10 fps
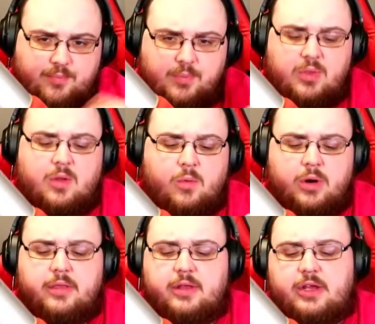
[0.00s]

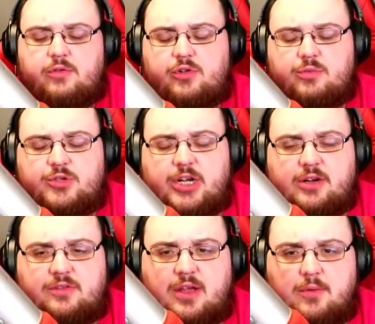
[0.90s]
of the YouTube
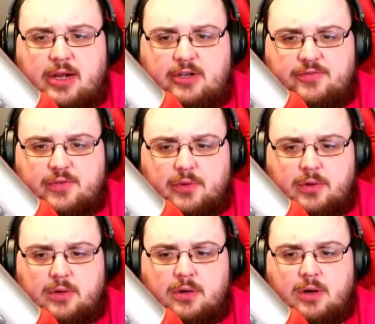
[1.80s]
channels I watch
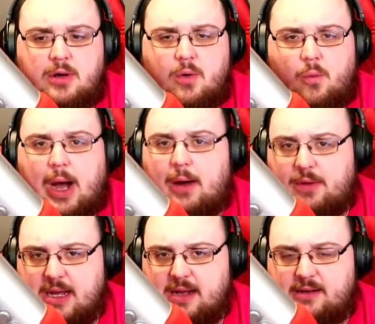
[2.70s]
for WoW
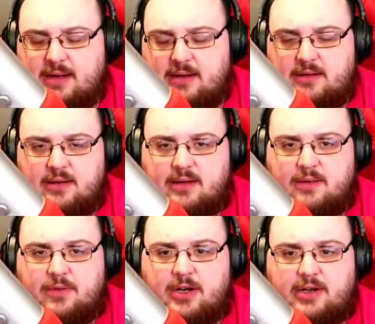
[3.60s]
content, and I
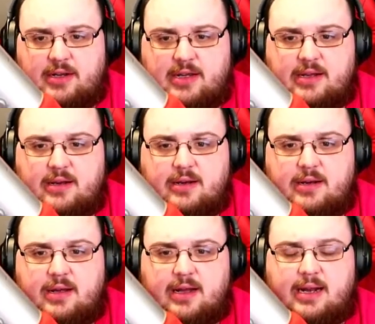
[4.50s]
wanted to get
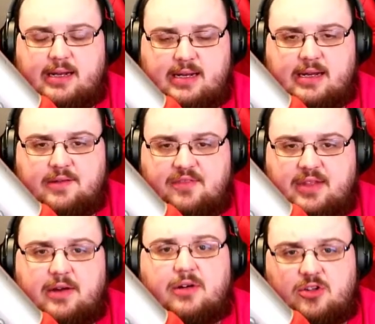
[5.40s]
an idea of
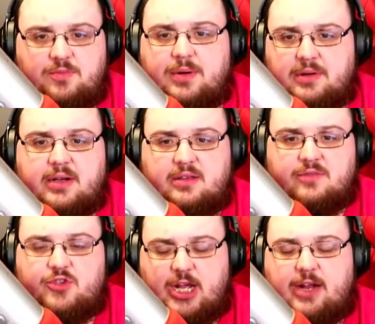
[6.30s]
their experience of
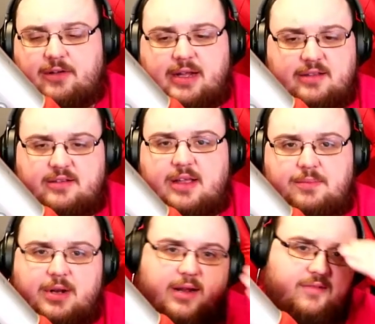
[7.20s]
Shadowlands, because they put
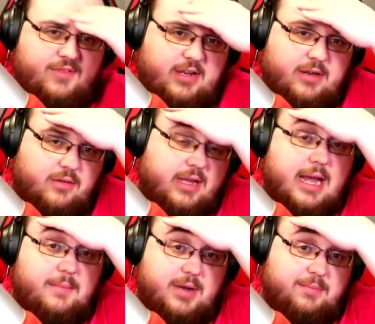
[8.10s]
out a video like
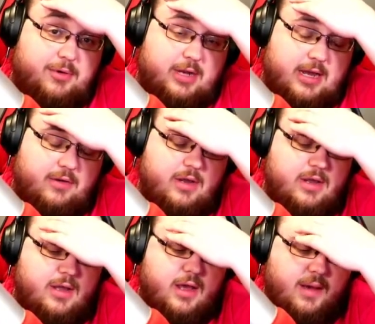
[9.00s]
I'm gonna put out
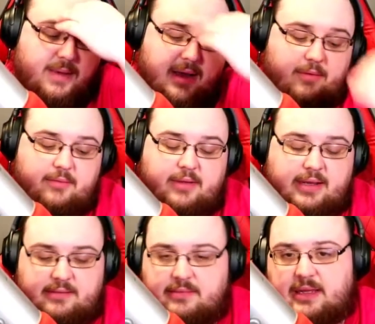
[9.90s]
about like
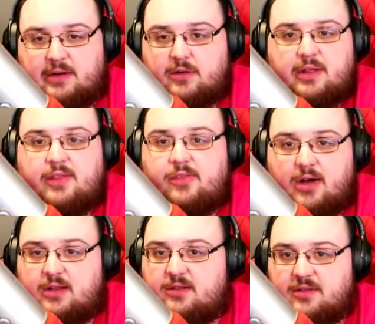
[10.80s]
the early
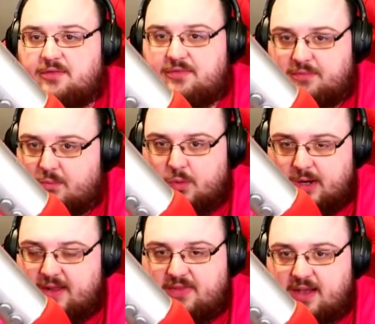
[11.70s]
thoughts of what I
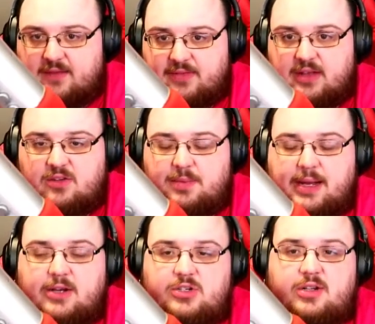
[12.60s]
think of the
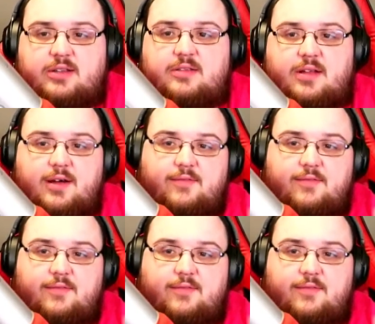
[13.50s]
expansion and stuff.